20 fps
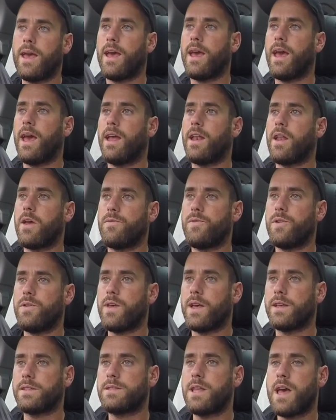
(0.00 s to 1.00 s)
And hopefully
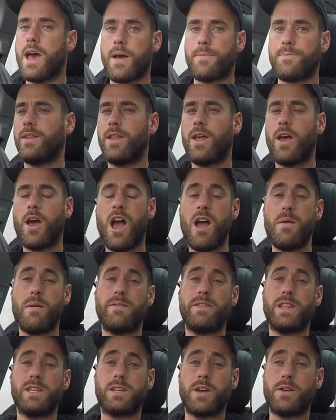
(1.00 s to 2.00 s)
that's that. Hope
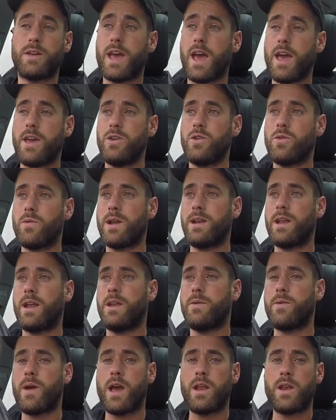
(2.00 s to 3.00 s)
everything's okay at your end
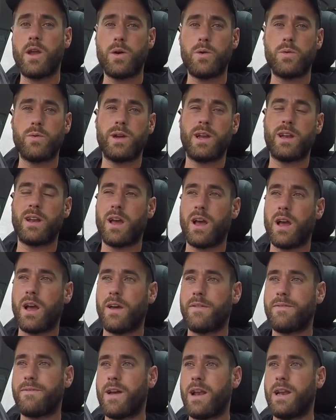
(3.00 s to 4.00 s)
anyway. I know we're in
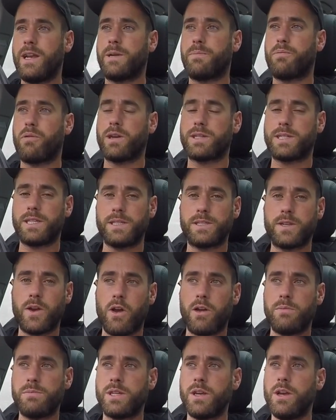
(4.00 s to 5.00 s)
fairly depressing
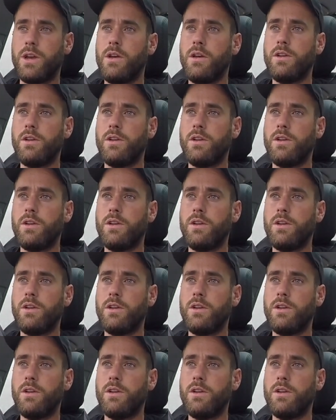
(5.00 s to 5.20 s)
times.